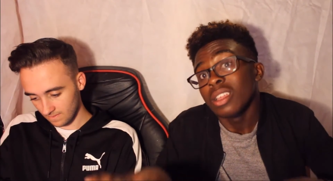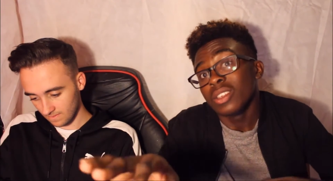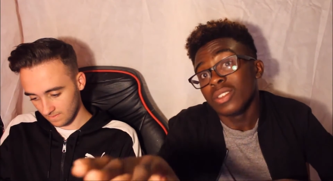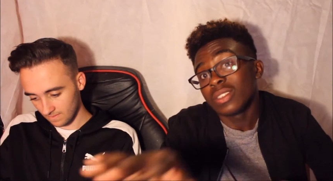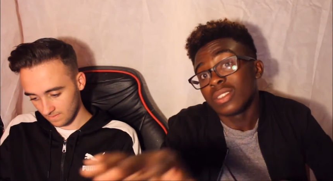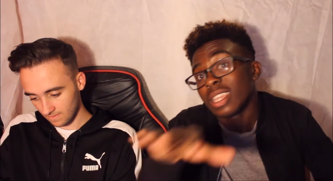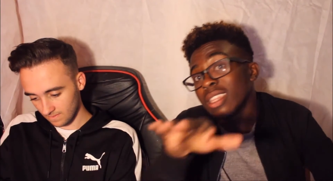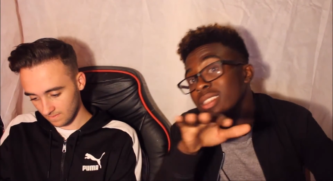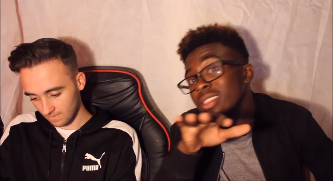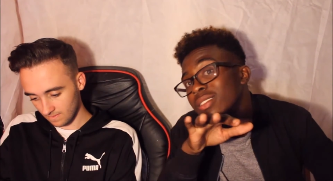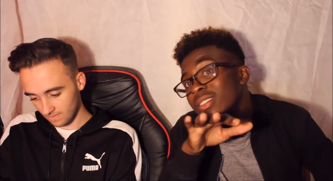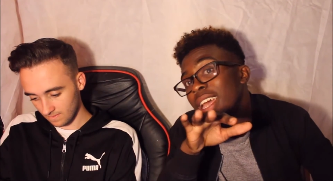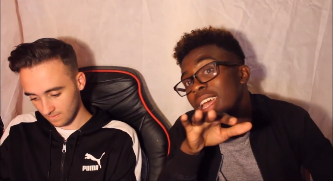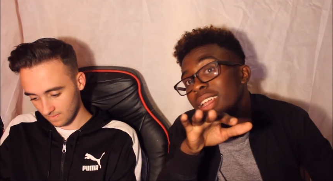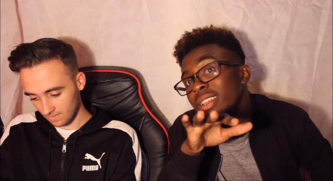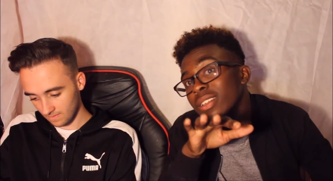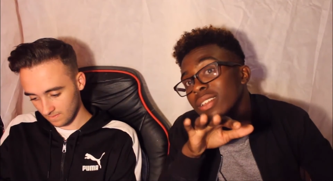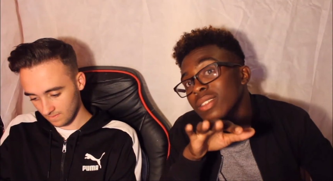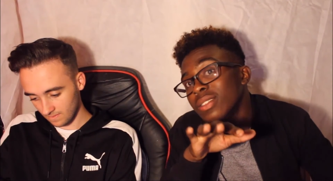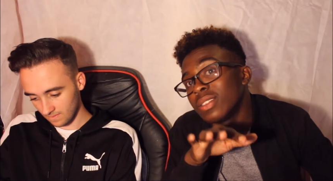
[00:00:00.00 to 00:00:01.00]
Speaker 1: you set the
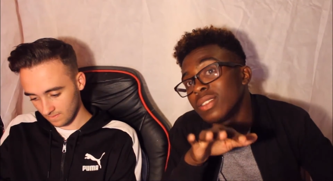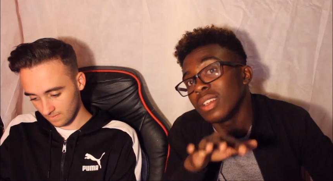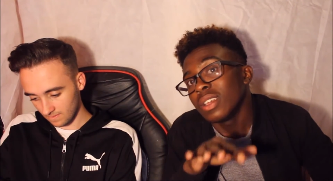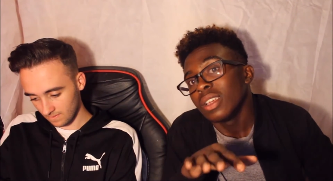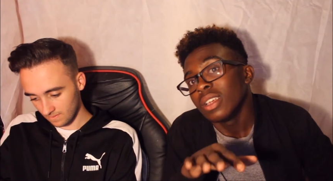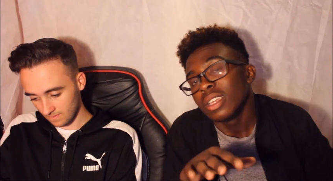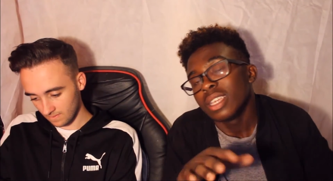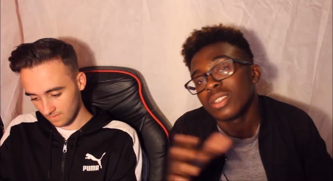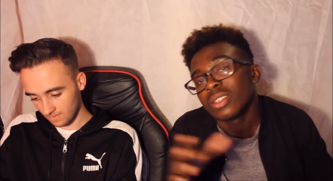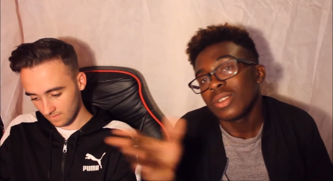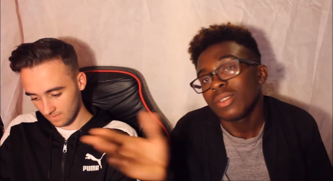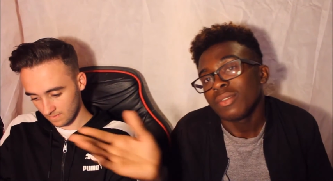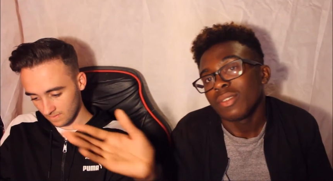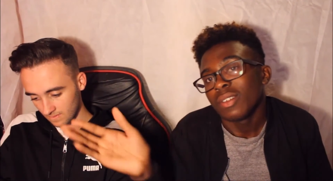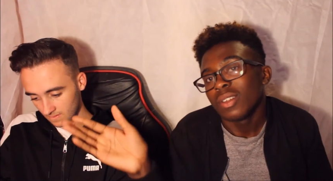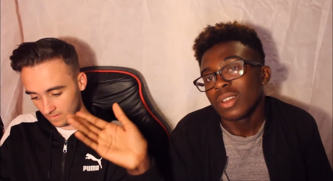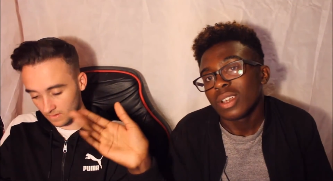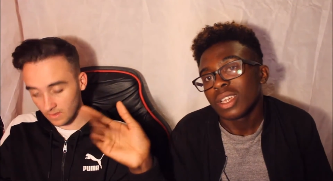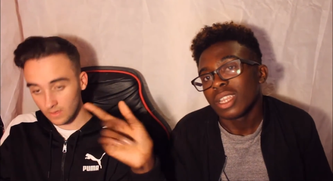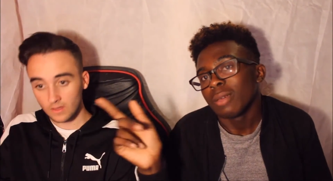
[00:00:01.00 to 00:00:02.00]
standards. He's not
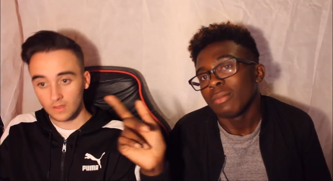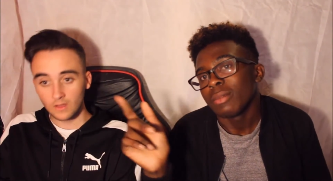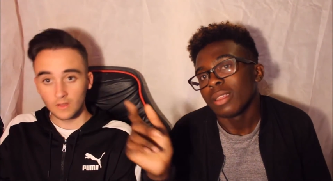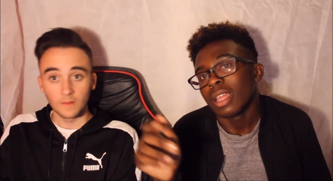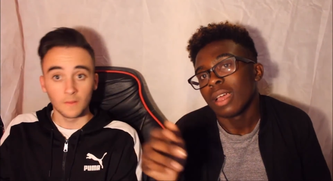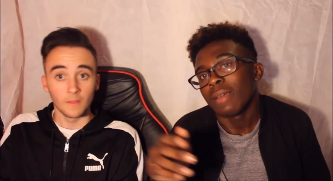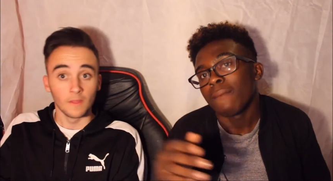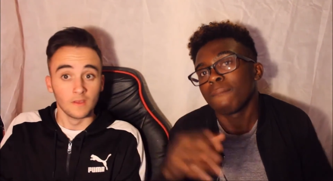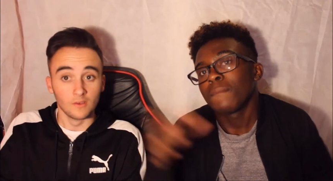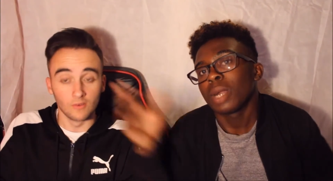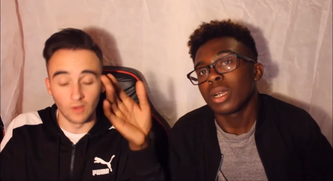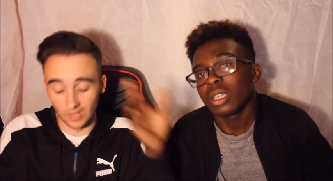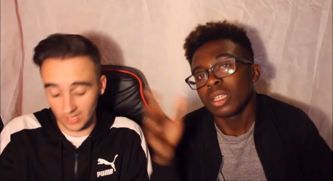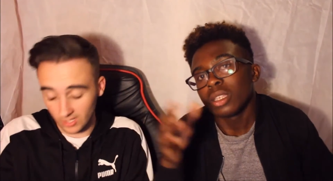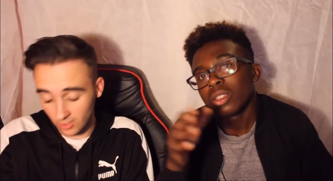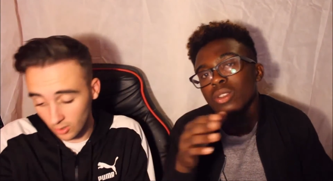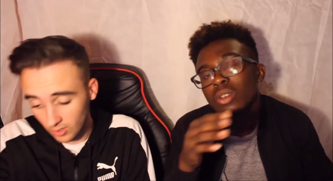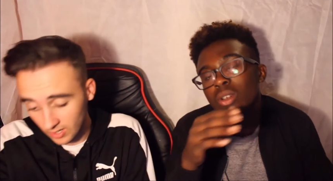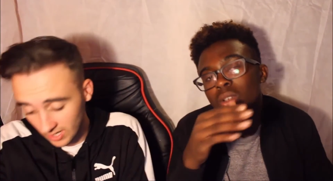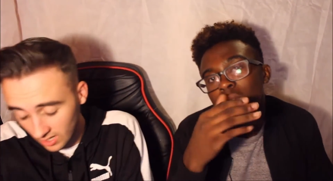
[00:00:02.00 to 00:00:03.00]
even looking at me like. Right,
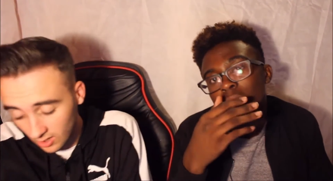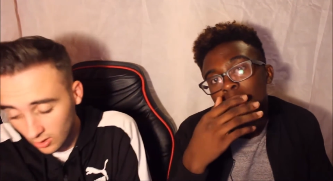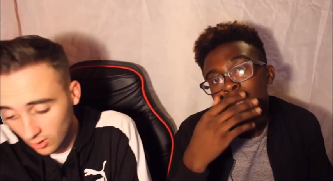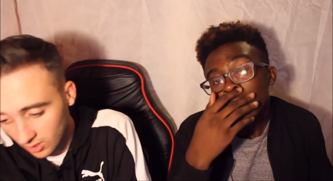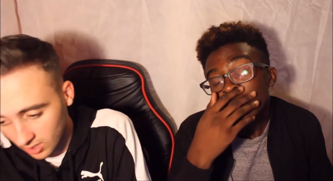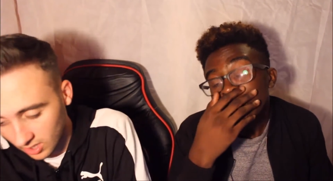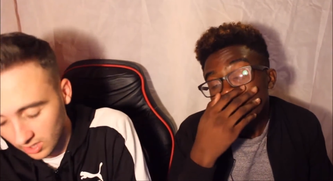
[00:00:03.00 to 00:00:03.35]
go again.